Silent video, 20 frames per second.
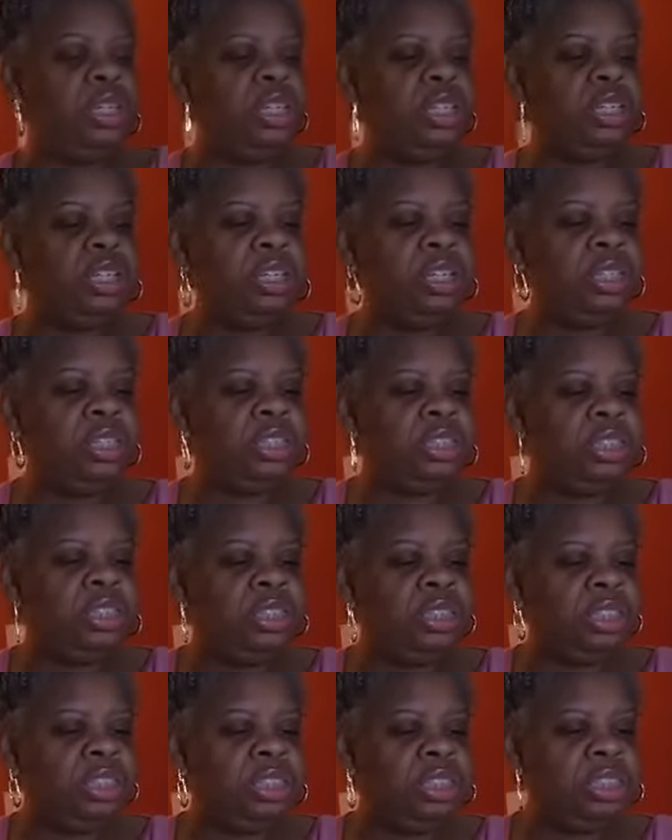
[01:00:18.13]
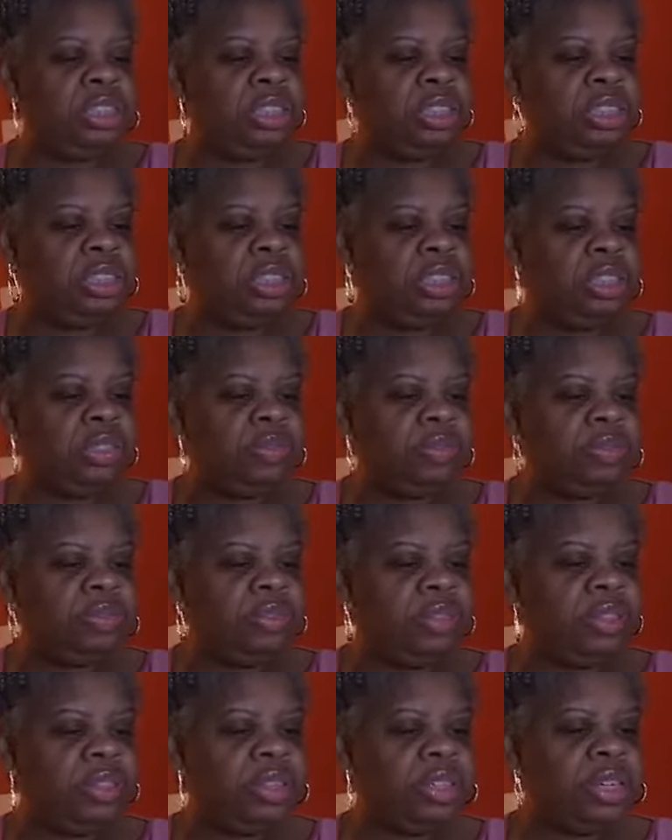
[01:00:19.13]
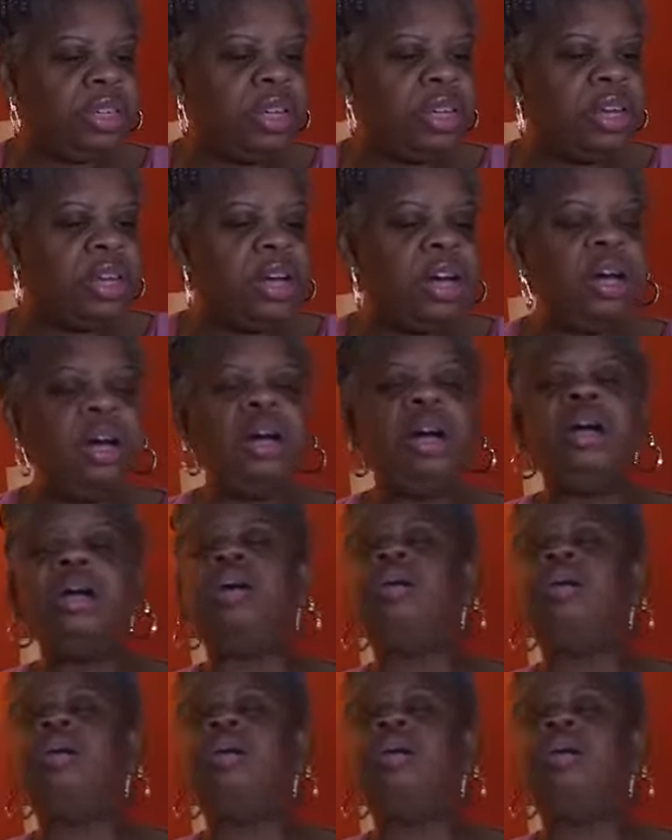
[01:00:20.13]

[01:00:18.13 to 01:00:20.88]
so I don't lose none of the stitches.